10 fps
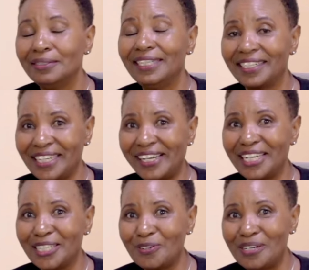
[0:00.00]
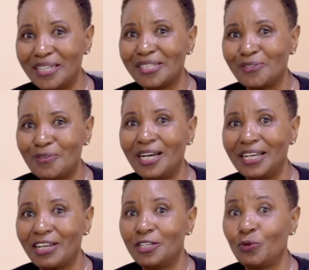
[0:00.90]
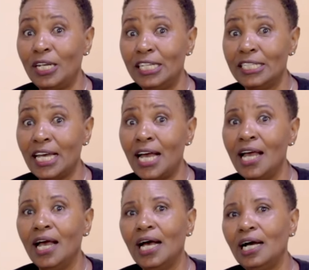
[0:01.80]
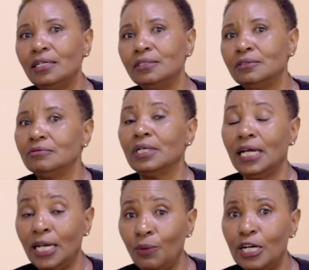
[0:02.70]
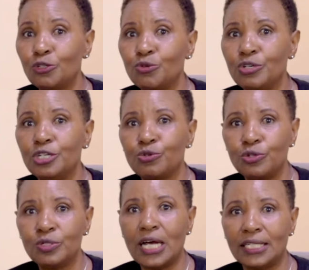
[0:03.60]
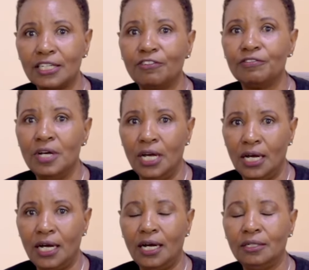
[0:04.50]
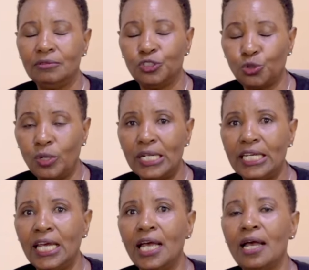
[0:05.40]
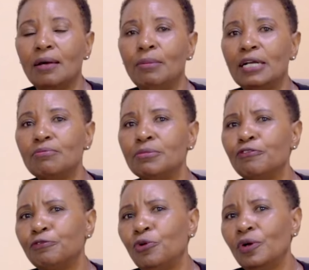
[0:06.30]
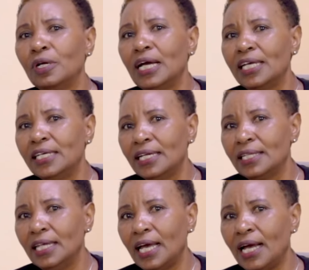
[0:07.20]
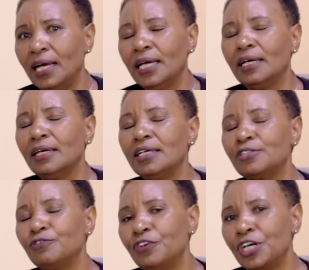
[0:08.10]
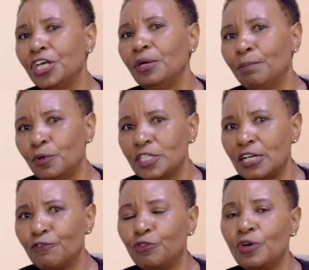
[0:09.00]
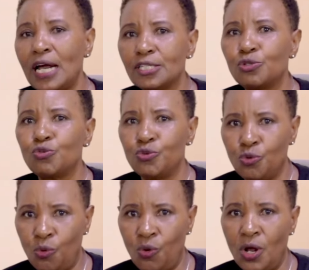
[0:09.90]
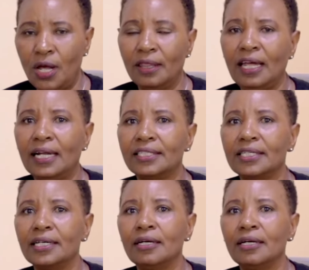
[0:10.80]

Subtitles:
daktari atakuwa akituelezea. I'll allow her to introduce herself shortly, but before I get there, it's very important for us to know that